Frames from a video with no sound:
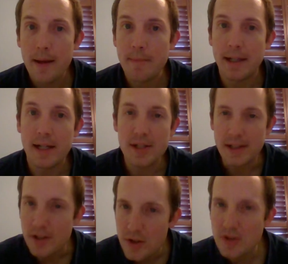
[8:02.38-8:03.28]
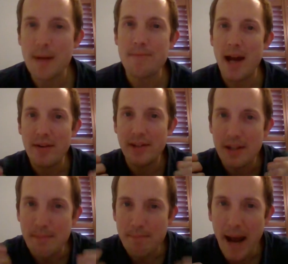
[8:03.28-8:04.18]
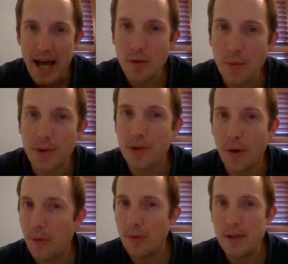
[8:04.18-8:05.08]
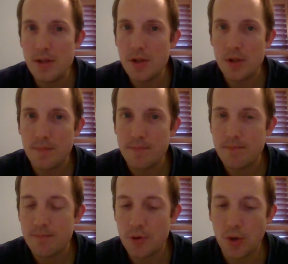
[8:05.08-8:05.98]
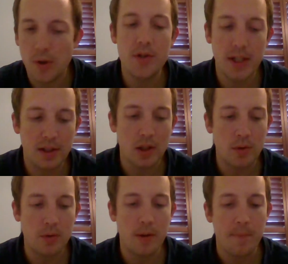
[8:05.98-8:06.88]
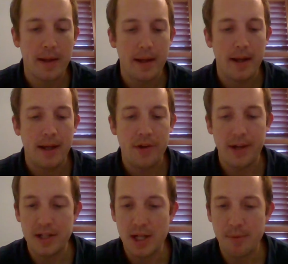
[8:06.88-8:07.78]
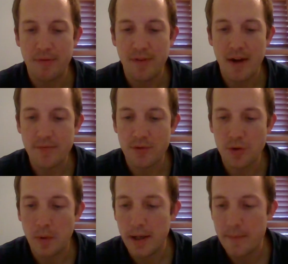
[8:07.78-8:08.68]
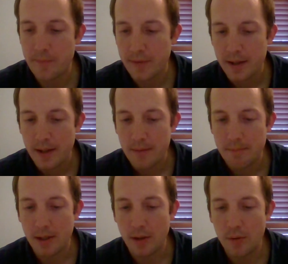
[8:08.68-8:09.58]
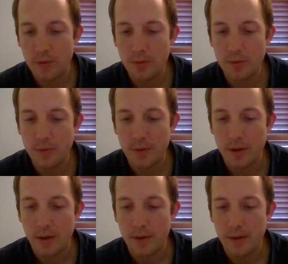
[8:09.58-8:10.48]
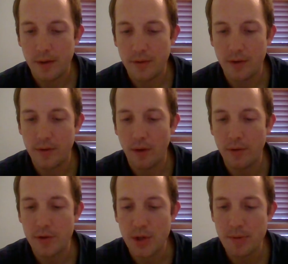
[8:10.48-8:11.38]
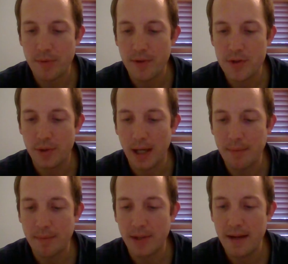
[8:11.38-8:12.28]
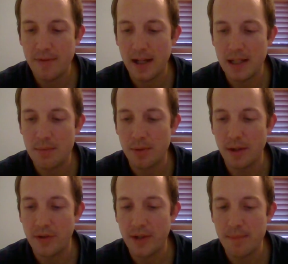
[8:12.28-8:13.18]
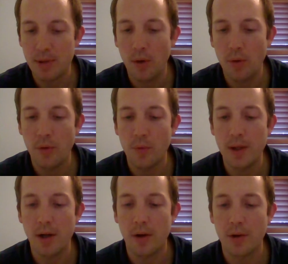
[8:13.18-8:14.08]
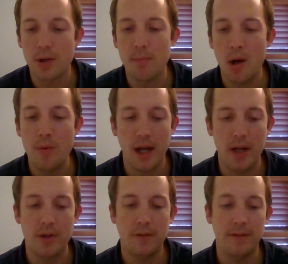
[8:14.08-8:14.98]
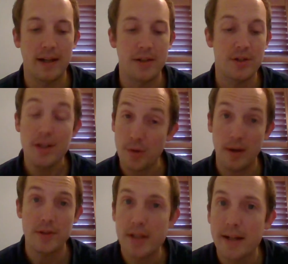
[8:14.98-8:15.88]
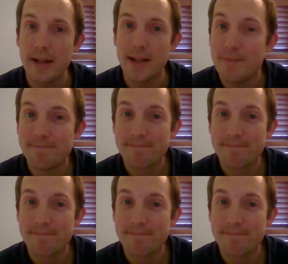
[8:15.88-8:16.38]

because he stepped out into battle with courage, trusting in the Lord, 2 Samuel 5 and verse 1, behold, it says, all the tribes of Israel came to David at Hebron and said, behold, we are your bone and your flesh. They trusted in him.